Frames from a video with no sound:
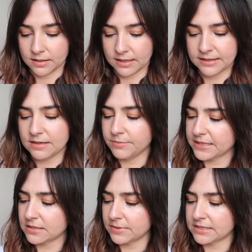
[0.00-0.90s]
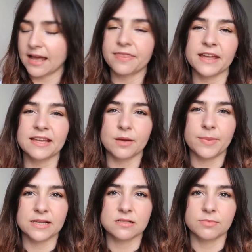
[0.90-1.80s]
I then picked up this, I think I
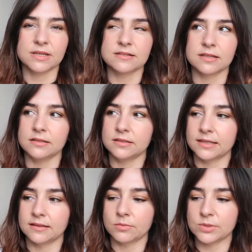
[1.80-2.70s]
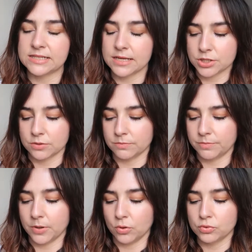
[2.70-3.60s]
picked up this like in that wee section,
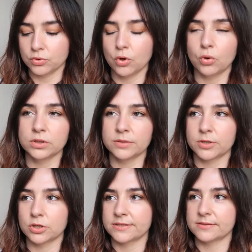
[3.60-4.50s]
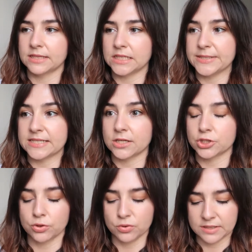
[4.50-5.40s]
but not only because it's in the wee
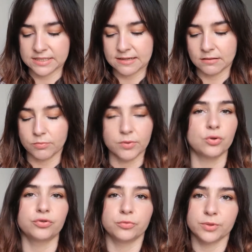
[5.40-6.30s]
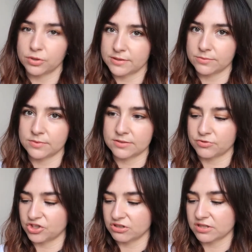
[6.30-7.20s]
section going to the till, but also because it was
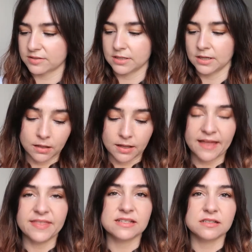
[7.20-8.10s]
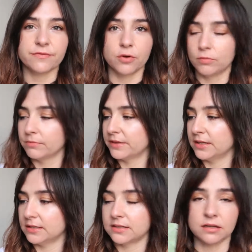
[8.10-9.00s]
reduced. And this is from
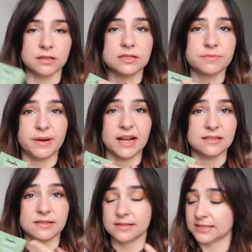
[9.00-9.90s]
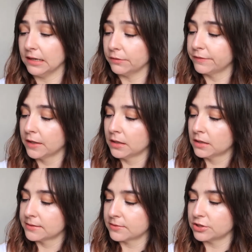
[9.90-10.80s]
the Douglas brand itself.
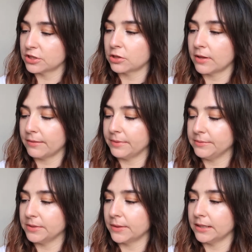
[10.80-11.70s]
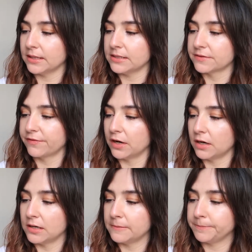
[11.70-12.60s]
So I just thought that might be quite nice
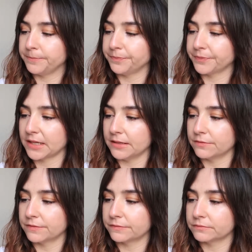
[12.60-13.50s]
for kind of